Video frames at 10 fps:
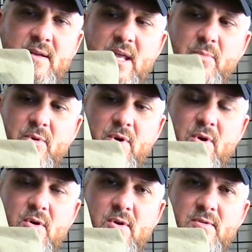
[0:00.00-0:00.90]
keep in your
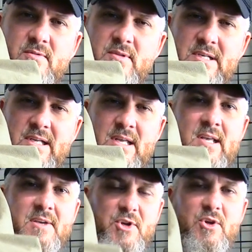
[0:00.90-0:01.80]
car.
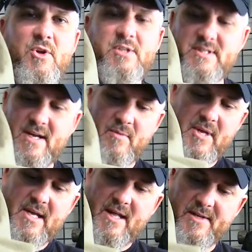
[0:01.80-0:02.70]
And you can usually tell a
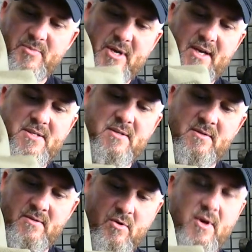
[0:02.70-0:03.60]
mini Alice
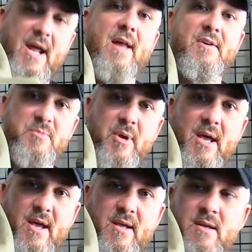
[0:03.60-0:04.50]
packs or an Alice
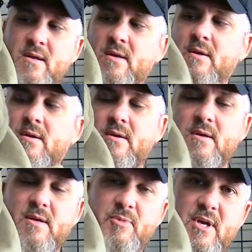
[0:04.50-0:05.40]
pack
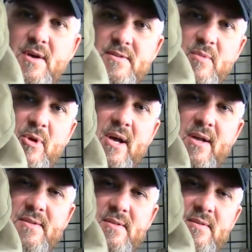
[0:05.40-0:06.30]
because of the
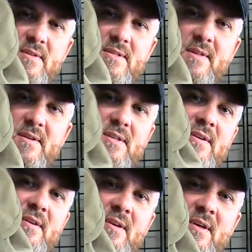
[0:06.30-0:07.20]
pockets. It's got
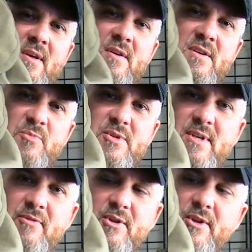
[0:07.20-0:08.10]
this
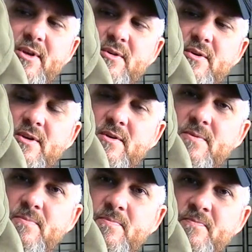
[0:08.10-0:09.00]
specific look to
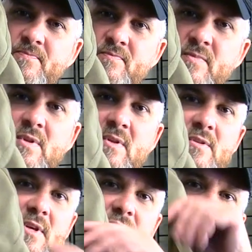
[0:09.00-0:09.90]
it.
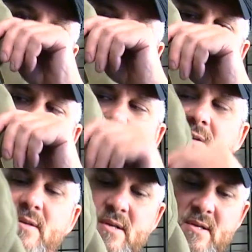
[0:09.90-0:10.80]
It's got your lid,
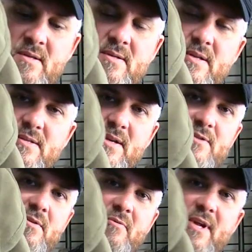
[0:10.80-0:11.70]
and it's
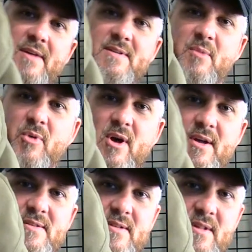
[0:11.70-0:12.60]
got your three outside
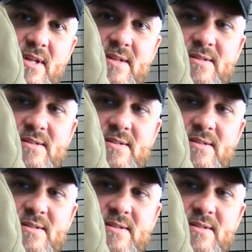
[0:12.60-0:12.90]
pockets, and then the